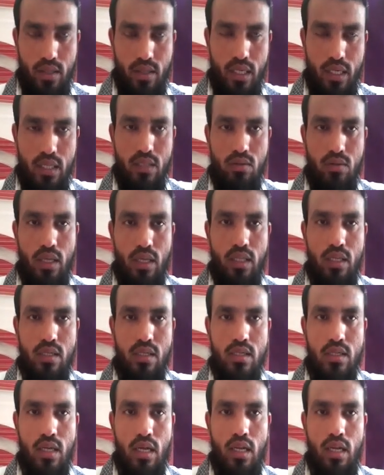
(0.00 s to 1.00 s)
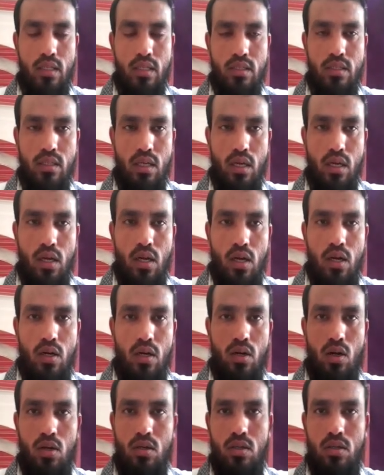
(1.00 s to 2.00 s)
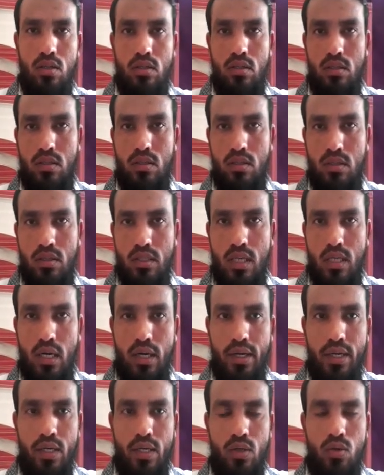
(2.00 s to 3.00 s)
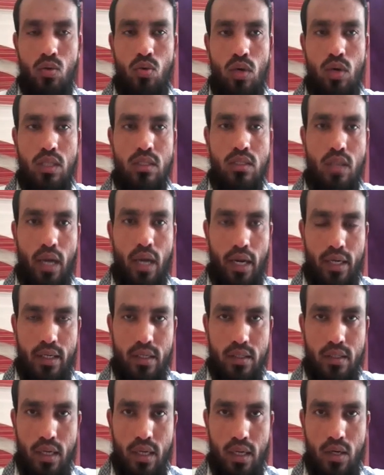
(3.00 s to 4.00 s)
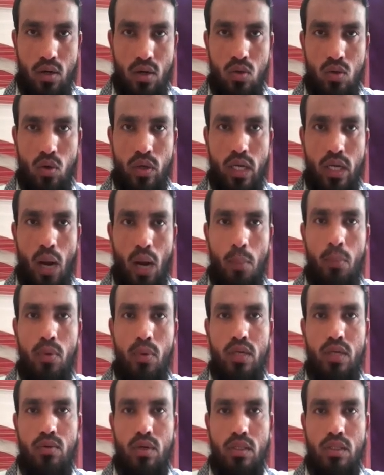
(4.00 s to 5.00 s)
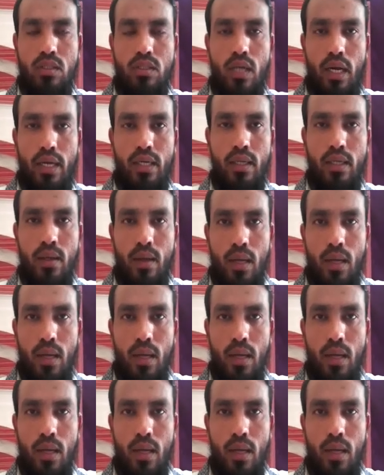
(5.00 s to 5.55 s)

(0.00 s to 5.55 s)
That is why the scale is not tilting to one side and not going up in one side,